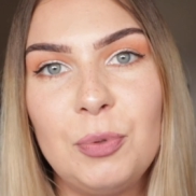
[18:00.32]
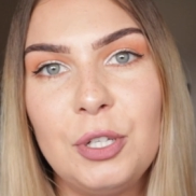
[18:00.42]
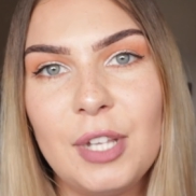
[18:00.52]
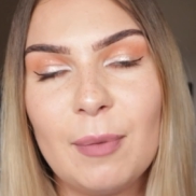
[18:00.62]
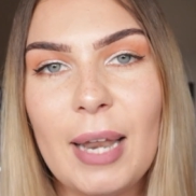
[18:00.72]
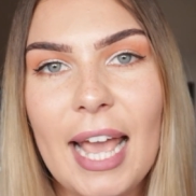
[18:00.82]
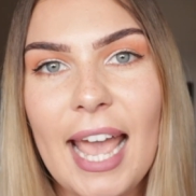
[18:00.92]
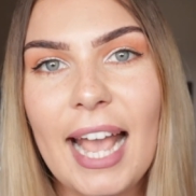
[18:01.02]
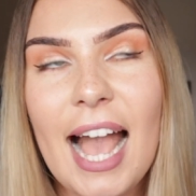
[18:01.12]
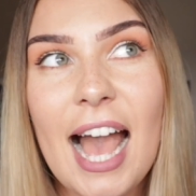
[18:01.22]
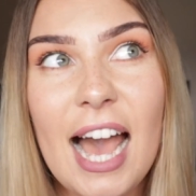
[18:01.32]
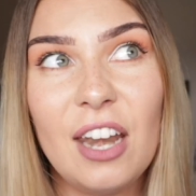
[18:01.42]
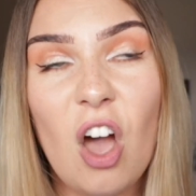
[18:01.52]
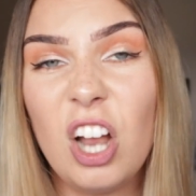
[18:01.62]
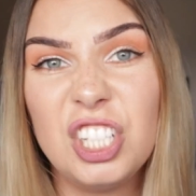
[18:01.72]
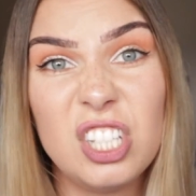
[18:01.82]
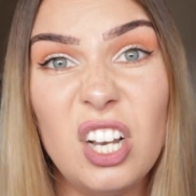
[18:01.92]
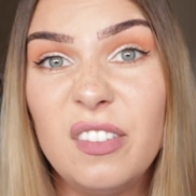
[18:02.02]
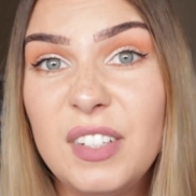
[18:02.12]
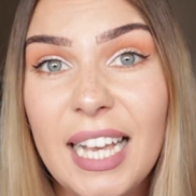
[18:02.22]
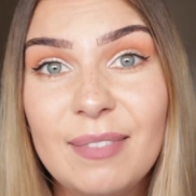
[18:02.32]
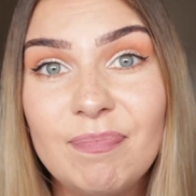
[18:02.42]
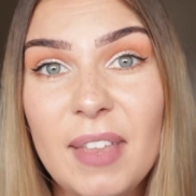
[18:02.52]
music playing and I just loved it.